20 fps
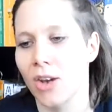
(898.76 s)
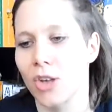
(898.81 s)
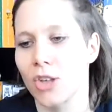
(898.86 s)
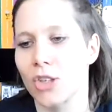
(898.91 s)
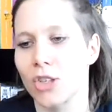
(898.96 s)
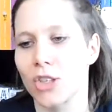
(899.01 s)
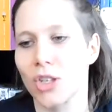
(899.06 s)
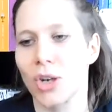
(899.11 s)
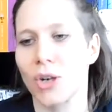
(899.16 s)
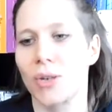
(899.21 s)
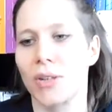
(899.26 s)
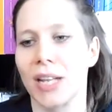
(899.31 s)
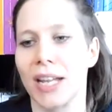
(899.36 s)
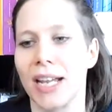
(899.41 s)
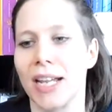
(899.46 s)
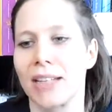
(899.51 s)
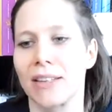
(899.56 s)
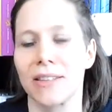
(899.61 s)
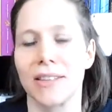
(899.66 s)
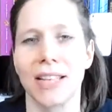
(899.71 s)
so they
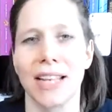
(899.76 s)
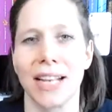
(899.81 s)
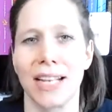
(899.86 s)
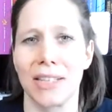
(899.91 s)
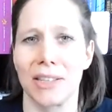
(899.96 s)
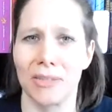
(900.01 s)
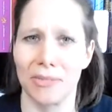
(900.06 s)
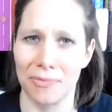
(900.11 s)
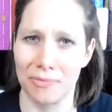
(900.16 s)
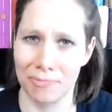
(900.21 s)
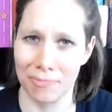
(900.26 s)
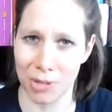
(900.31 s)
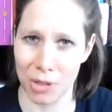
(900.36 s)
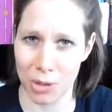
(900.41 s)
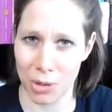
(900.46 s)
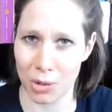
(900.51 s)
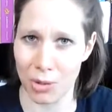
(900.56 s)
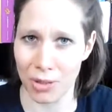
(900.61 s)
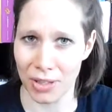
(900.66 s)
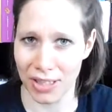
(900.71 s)
had to kind of
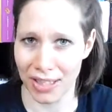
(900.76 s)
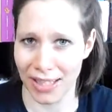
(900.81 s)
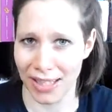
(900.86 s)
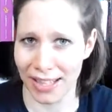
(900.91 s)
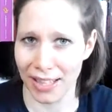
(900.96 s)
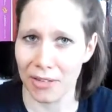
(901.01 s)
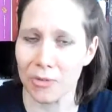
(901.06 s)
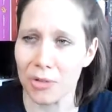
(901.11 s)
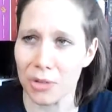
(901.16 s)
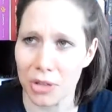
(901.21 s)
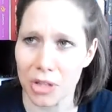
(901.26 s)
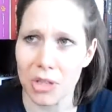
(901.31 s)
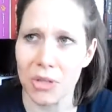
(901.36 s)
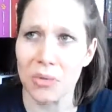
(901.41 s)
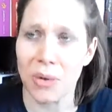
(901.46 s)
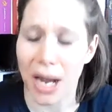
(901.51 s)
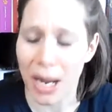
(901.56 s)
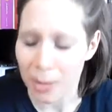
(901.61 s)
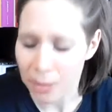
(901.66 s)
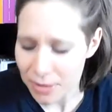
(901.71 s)
shorten it for
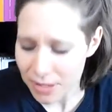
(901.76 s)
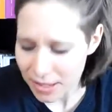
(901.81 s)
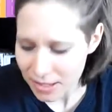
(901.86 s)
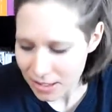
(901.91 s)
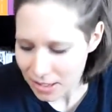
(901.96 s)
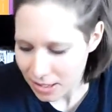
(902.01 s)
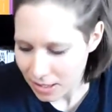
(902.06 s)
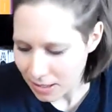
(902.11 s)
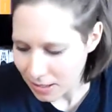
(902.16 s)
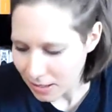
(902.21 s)
two hours.